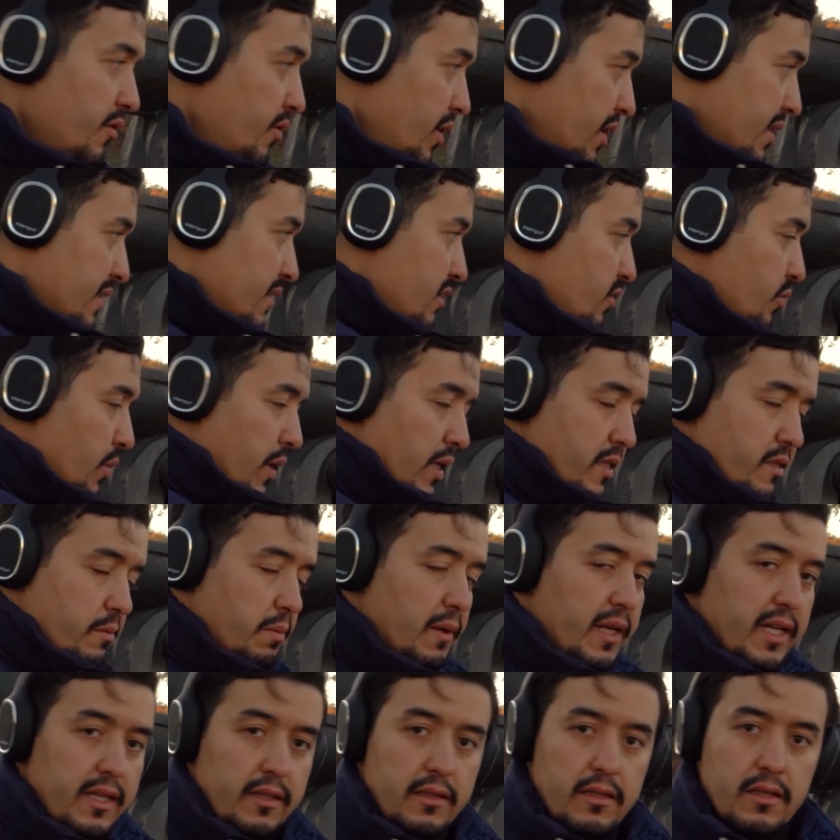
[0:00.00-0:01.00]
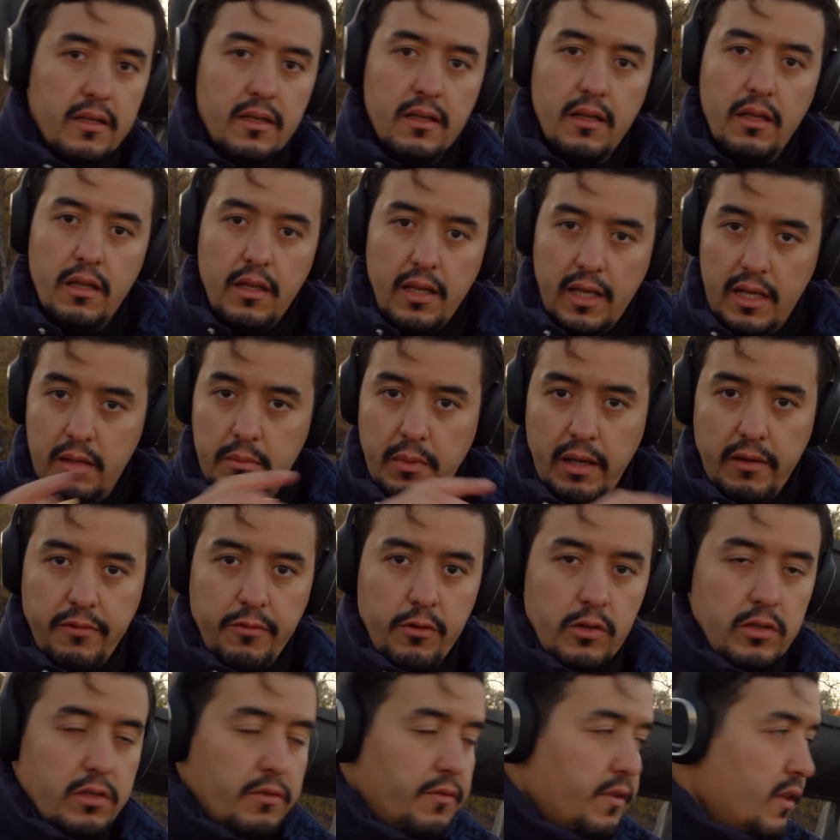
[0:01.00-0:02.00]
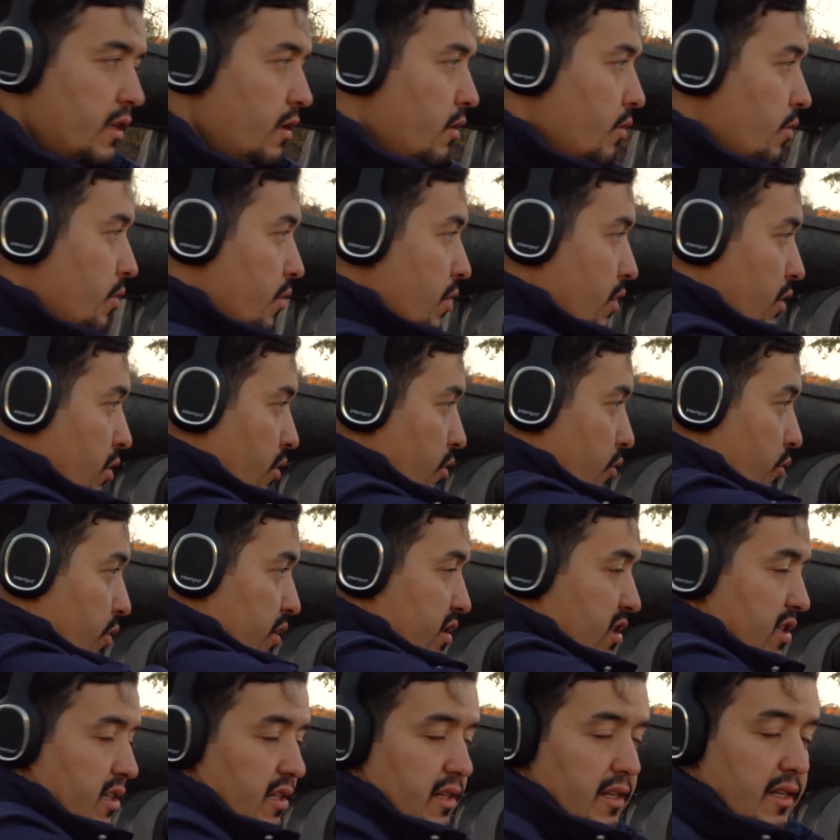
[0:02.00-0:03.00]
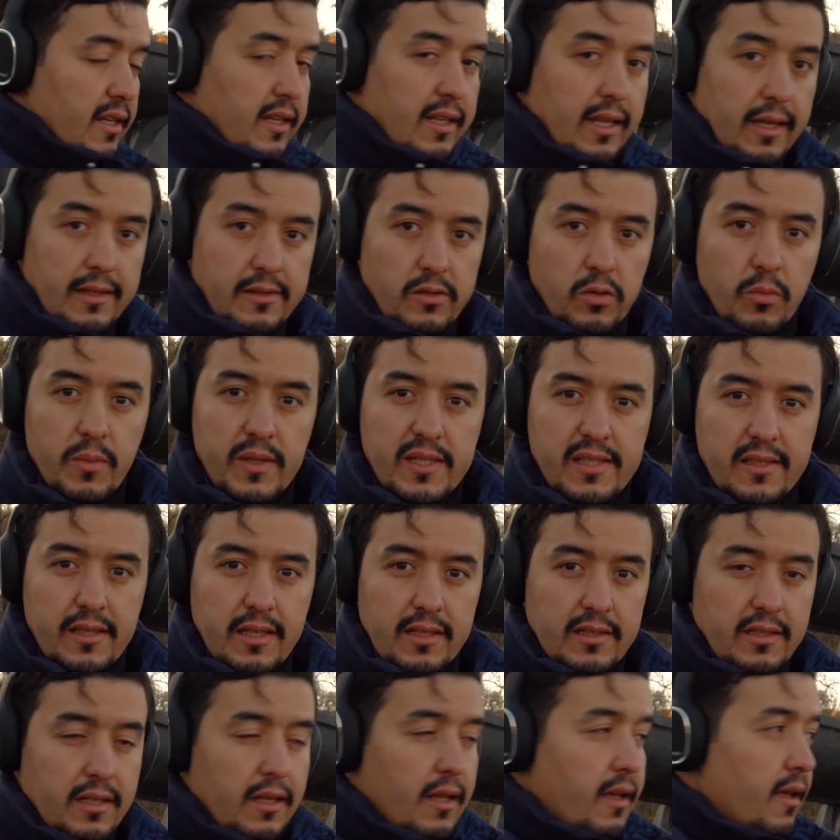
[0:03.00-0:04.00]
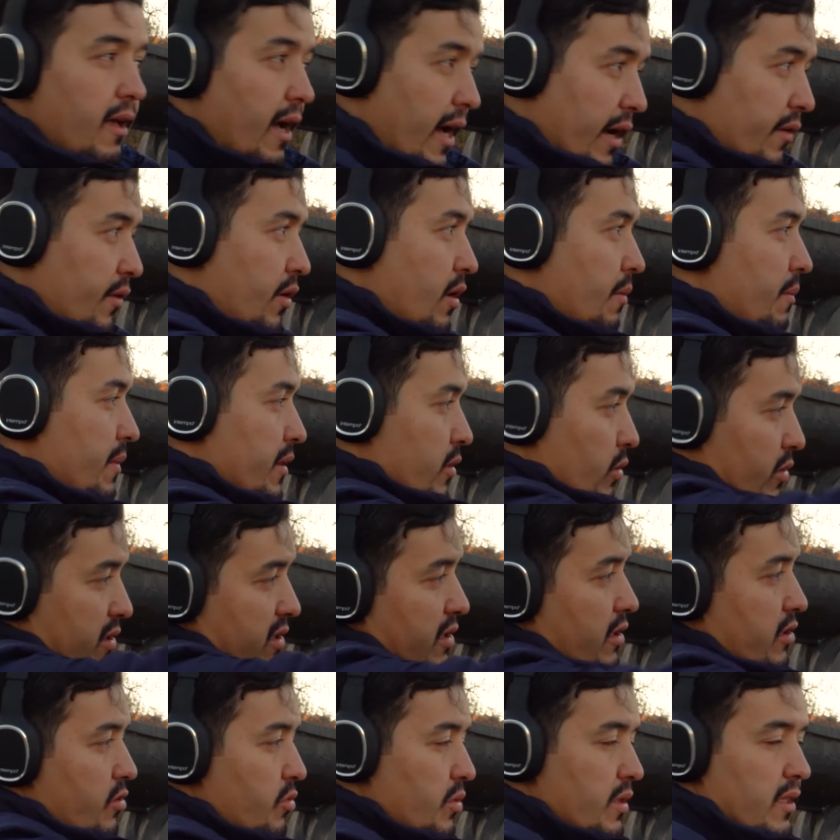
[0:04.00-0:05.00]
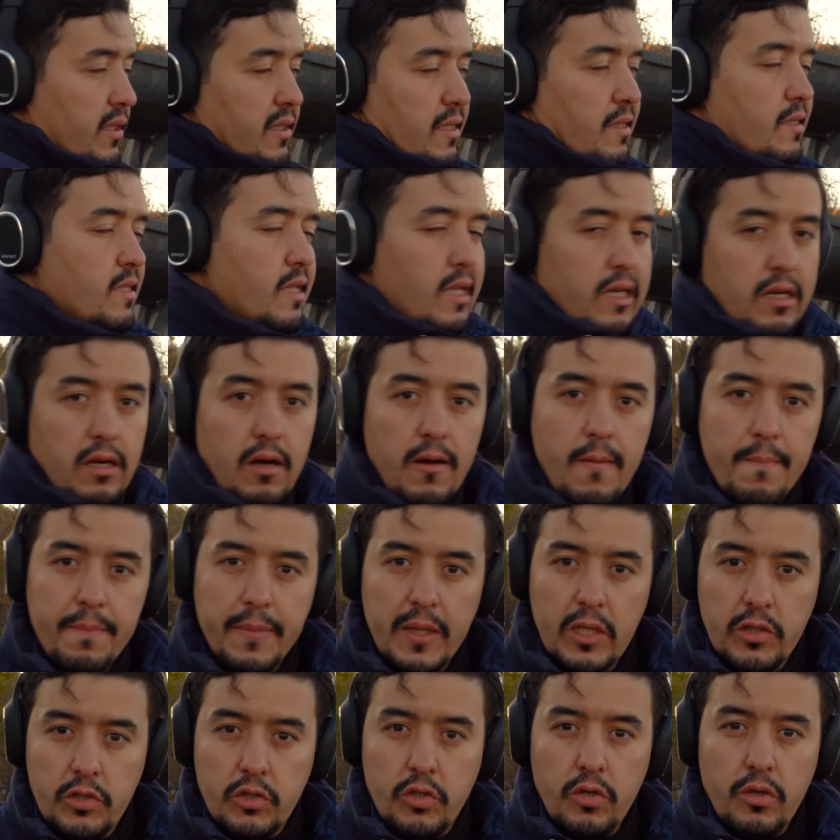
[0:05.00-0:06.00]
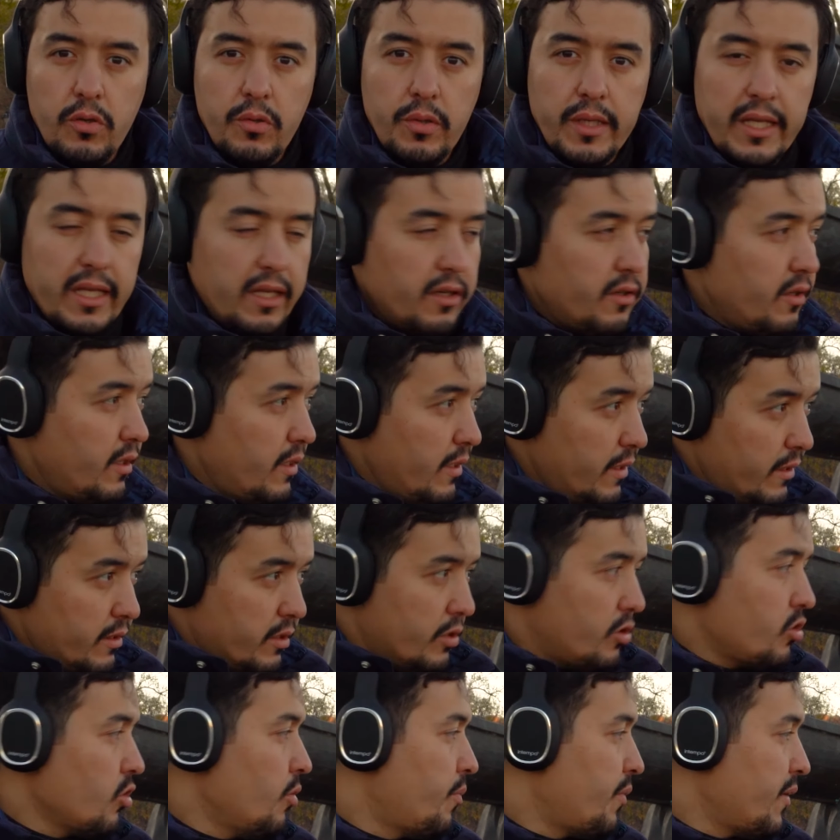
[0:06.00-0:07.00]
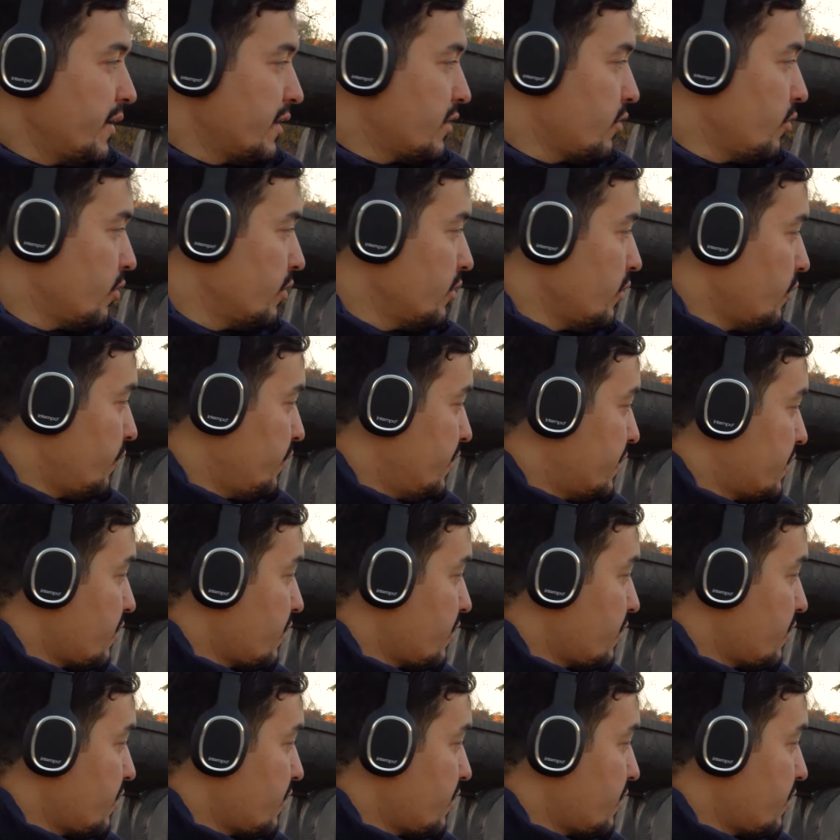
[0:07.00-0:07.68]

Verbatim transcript: reasons we explained in my first video, which in case you missed it, I recommend you start with it. It's gonna show here in the top right corner of the